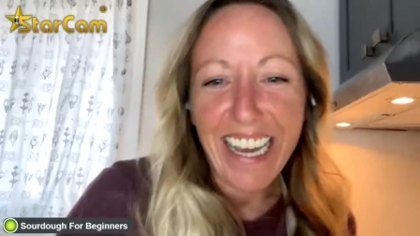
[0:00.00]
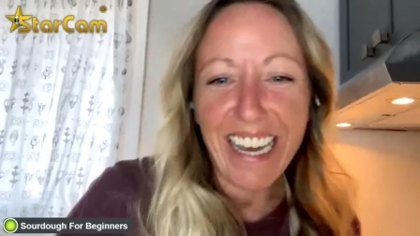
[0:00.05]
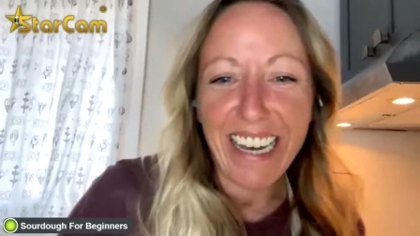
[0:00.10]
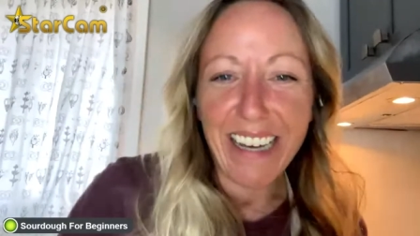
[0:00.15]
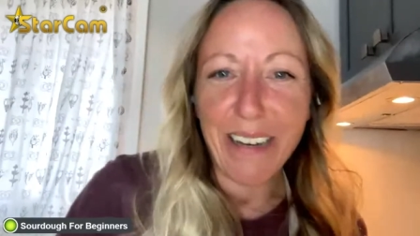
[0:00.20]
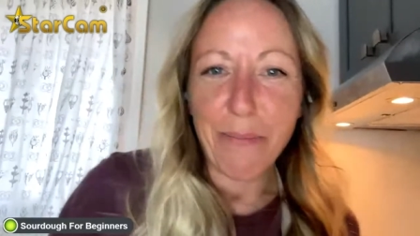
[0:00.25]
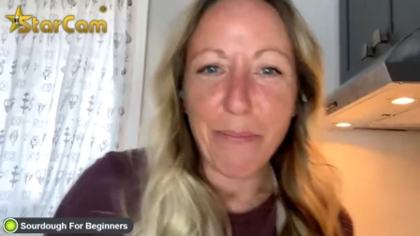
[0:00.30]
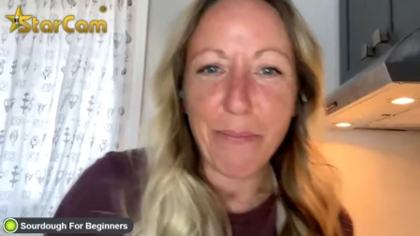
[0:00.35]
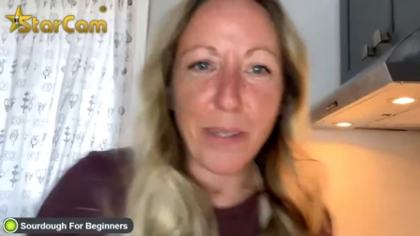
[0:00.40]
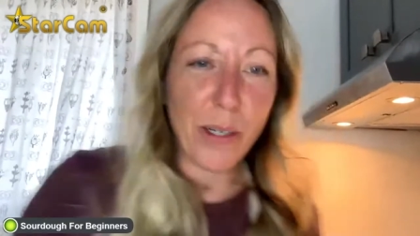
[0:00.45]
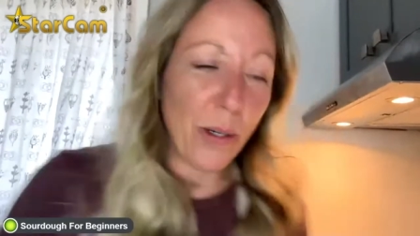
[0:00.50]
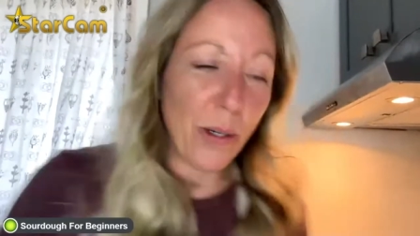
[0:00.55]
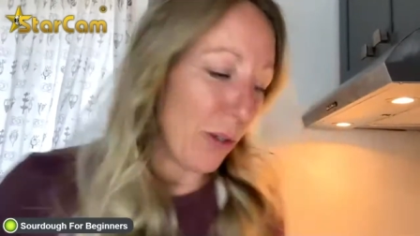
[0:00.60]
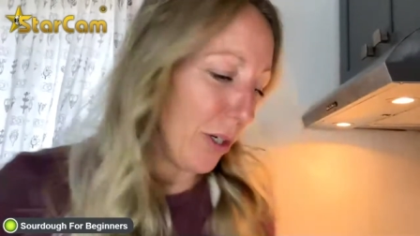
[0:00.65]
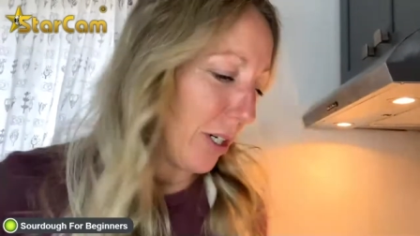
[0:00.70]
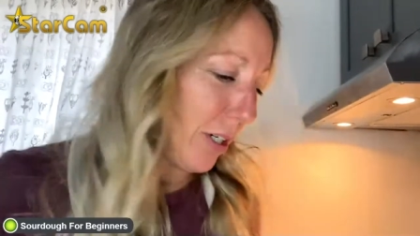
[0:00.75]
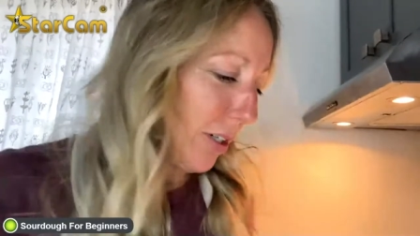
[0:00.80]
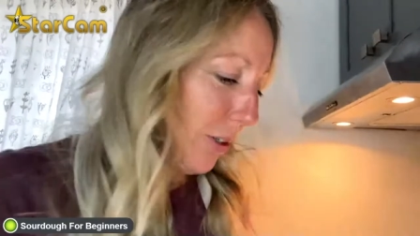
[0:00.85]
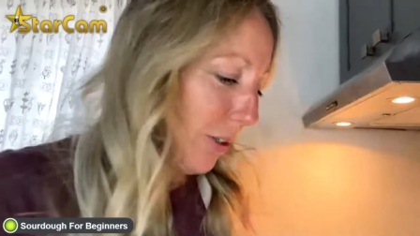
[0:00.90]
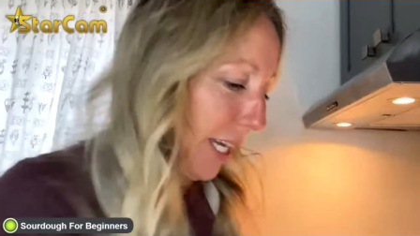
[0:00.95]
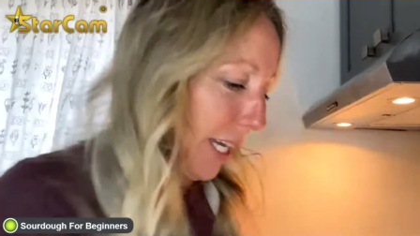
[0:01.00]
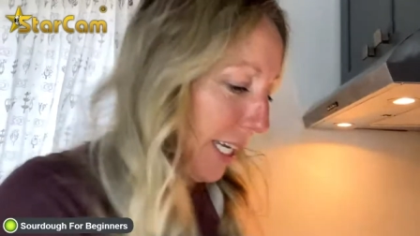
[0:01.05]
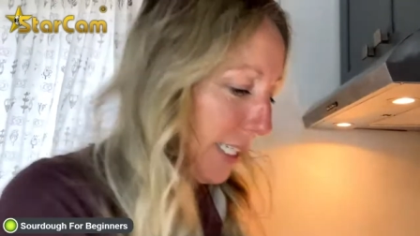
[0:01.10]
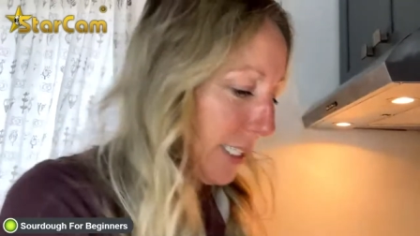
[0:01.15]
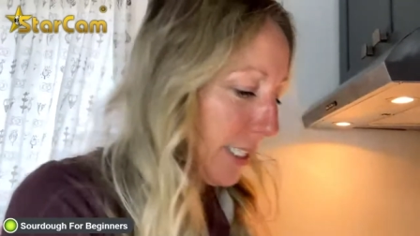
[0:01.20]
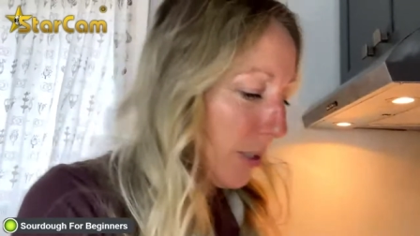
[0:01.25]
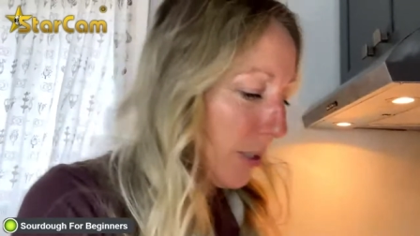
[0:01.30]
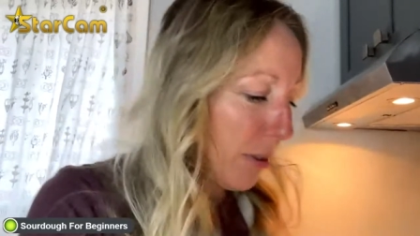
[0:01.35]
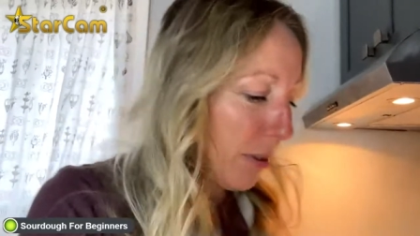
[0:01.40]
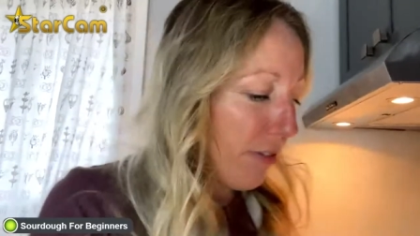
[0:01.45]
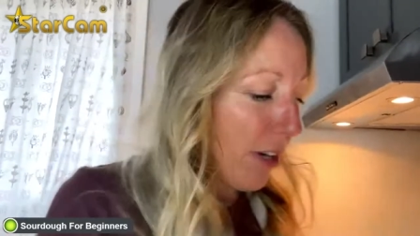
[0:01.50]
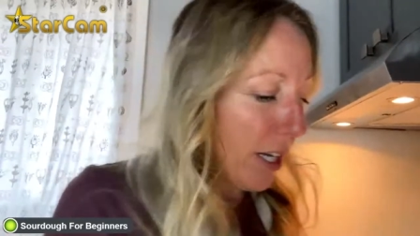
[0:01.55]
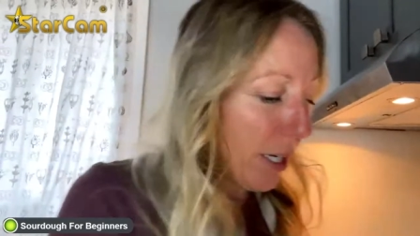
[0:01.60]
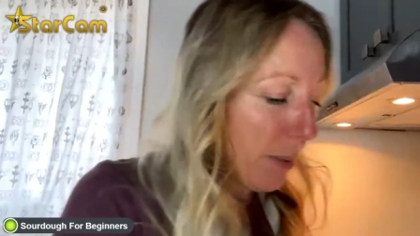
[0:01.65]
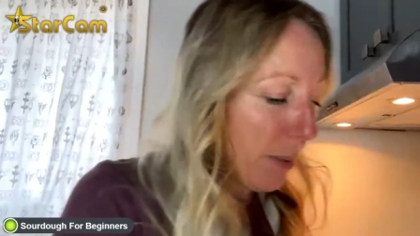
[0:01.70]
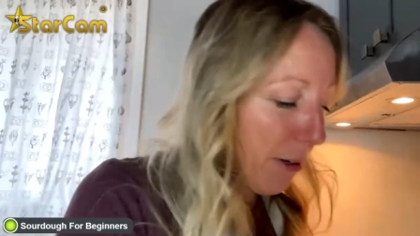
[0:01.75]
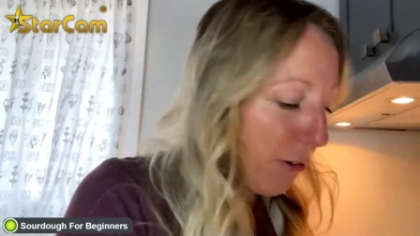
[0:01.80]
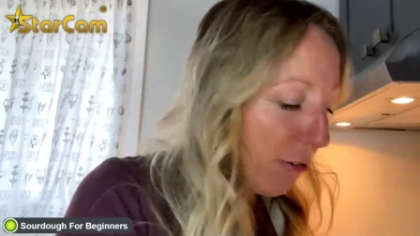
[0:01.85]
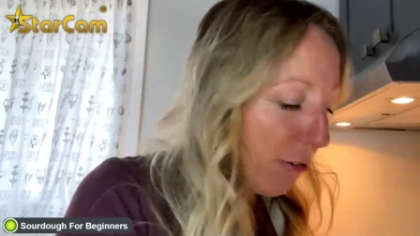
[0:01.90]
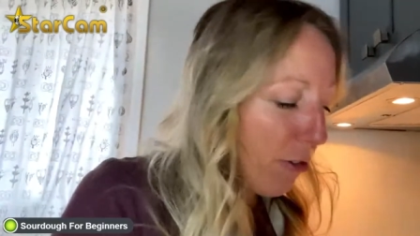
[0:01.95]
Um, cool. Okay, so we've
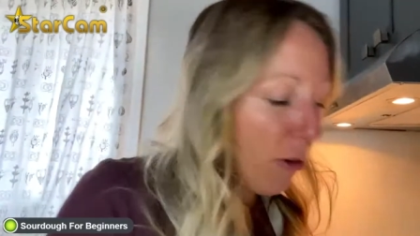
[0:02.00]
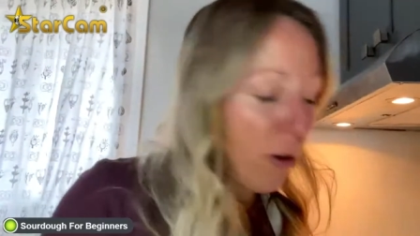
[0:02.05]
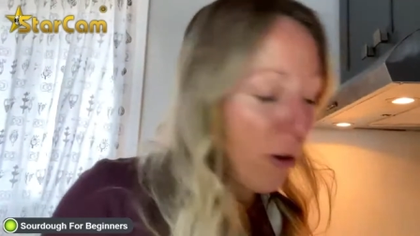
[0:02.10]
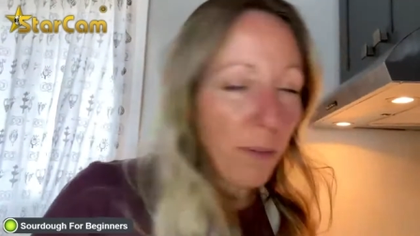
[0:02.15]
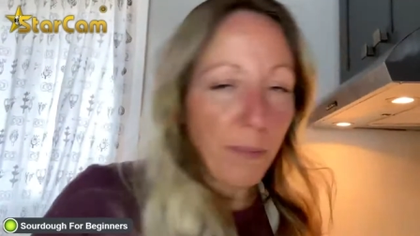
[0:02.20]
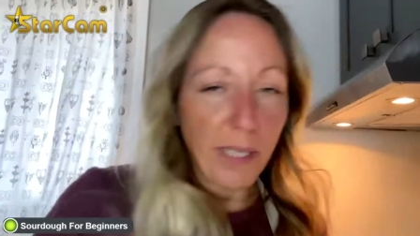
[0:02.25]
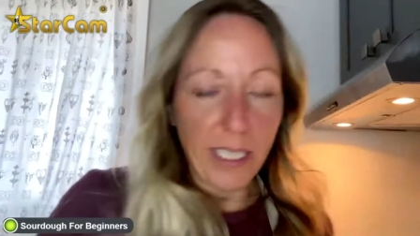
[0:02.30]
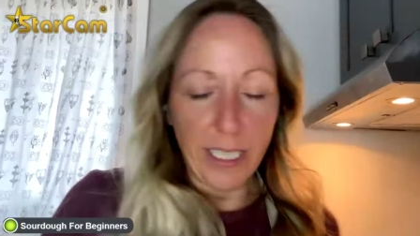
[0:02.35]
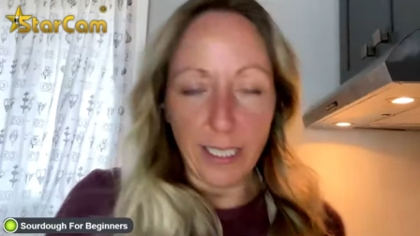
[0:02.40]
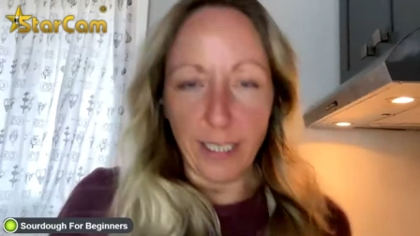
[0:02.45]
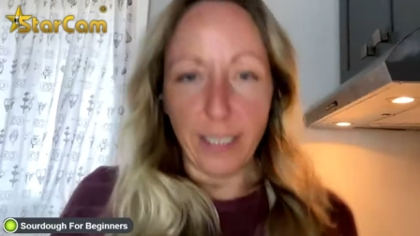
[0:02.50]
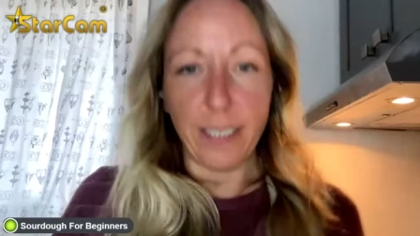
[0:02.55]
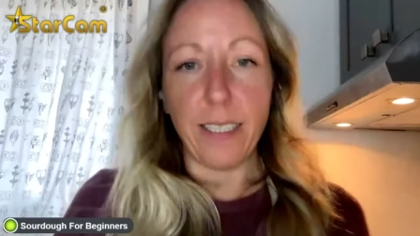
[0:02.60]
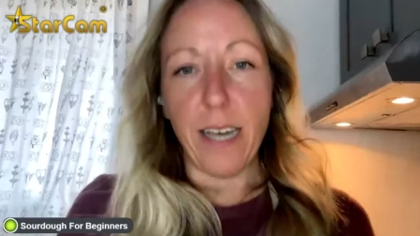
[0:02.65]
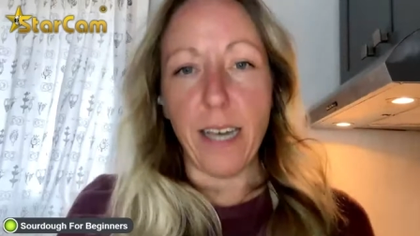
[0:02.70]
got about four minutes